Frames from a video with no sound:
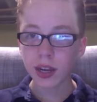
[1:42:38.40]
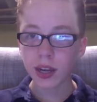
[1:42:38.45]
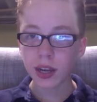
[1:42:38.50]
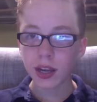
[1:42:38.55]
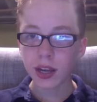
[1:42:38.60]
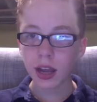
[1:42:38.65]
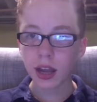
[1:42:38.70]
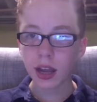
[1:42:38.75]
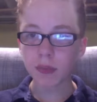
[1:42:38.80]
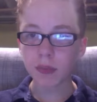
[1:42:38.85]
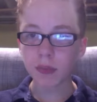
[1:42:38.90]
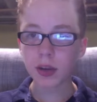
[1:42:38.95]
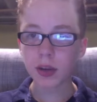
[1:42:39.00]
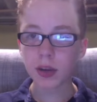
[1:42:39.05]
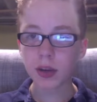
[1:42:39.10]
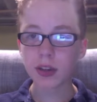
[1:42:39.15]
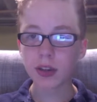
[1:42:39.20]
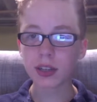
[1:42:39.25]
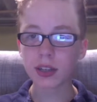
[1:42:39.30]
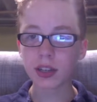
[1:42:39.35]
Have been on
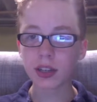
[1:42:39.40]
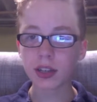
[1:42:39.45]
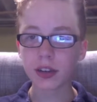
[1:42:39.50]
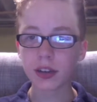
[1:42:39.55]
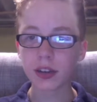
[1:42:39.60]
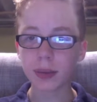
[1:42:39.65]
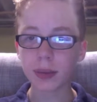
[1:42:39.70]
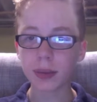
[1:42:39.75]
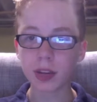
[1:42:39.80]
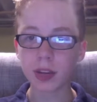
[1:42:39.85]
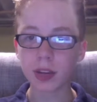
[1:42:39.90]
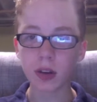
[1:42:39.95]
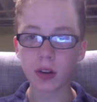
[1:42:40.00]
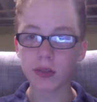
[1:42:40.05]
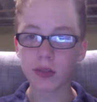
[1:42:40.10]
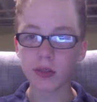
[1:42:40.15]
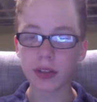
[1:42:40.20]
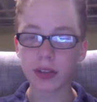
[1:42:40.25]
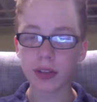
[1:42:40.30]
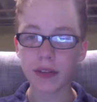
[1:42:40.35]
Delirium? No,
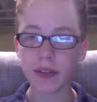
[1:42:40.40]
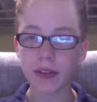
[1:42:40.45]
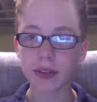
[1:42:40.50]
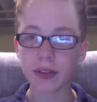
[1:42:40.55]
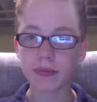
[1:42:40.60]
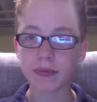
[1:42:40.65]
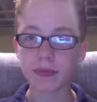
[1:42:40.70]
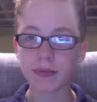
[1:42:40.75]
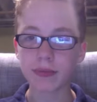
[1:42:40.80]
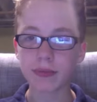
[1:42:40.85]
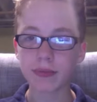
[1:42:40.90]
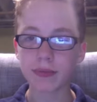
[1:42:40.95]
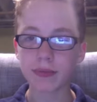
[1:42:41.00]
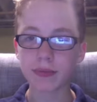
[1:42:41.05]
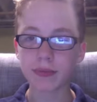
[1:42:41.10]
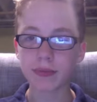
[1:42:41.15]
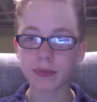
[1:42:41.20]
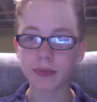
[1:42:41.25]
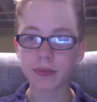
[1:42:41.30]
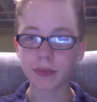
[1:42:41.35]
they haven't.
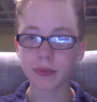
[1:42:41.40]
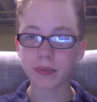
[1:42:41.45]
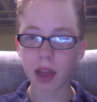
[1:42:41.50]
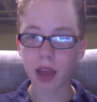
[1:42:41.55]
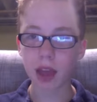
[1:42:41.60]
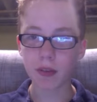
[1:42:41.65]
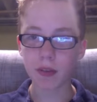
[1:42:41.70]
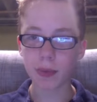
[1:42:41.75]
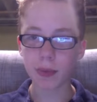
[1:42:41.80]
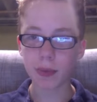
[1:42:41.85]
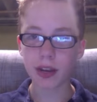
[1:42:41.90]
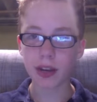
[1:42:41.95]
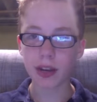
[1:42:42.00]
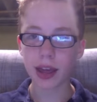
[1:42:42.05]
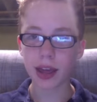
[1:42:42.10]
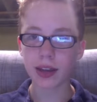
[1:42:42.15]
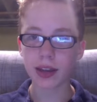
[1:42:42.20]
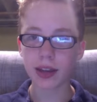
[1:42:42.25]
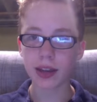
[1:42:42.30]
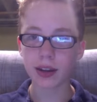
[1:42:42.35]
Haven't been
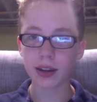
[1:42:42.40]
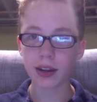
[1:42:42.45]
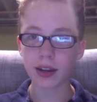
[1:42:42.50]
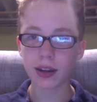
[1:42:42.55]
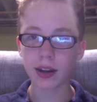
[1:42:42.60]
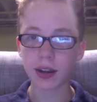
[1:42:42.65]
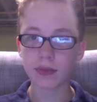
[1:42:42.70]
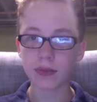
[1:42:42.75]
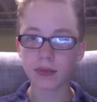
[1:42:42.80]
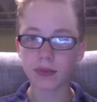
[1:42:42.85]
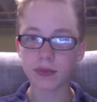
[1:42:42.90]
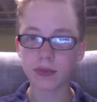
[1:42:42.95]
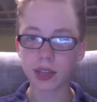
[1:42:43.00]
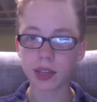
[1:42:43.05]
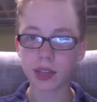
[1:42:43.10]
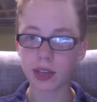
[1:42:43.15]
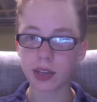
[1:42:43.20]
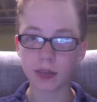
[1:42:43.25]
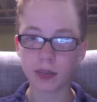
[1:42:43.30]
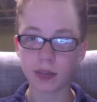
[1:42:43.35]
at
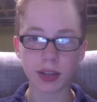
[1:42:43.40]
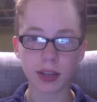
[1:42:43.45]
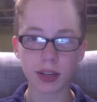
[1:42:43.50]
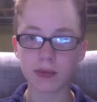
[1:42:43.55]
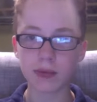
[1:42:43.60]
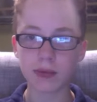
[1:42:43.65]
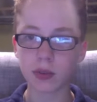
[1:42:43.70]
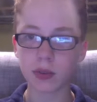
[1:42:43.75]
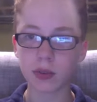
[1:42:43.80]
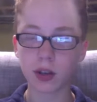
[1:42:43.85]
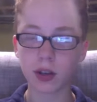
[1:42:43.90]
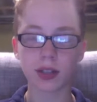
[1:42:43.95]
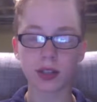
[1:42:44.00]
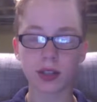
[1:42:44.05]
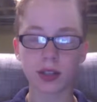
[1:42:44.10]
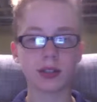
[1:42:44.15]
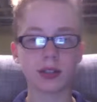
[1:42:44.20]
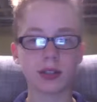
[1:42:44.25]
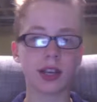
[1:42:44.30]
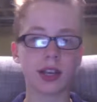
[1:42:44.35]
King's Dominion or
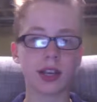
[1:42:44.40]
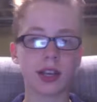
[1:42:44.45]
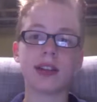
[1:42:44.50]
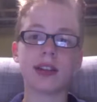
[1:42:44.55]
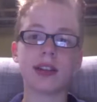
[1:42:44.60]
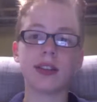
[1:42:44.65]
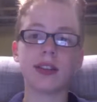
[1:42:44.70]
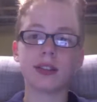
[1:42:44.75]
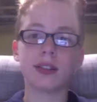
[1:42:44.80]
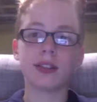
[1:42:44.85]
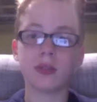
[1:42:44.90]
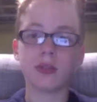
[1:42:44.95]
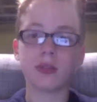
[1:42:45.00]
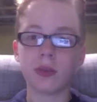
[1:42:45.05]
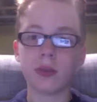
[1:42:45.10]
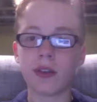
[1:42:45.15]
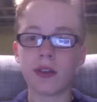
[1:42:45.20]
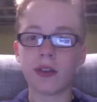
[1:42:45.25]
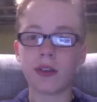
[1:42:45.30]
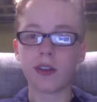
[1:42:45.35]
King's Island,
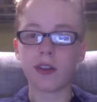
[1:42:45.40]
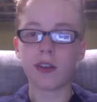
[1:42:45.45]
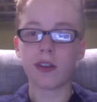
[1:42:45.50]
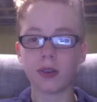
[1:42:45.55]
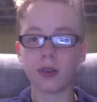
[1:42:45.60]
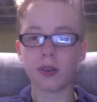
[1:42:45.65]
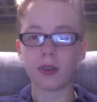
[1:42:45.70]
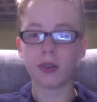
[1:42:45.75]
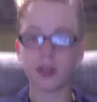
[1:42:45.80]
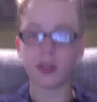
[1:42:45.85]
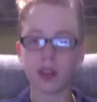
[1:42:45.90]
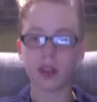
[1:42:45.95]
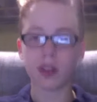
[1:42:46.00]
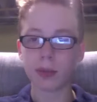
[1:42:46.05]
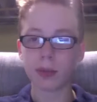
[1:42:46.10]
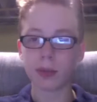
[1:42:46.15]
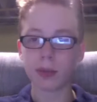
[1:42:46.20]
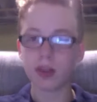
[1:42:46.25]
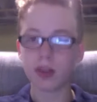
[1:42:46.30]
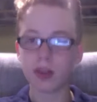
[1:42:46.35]
whatever you're talking about.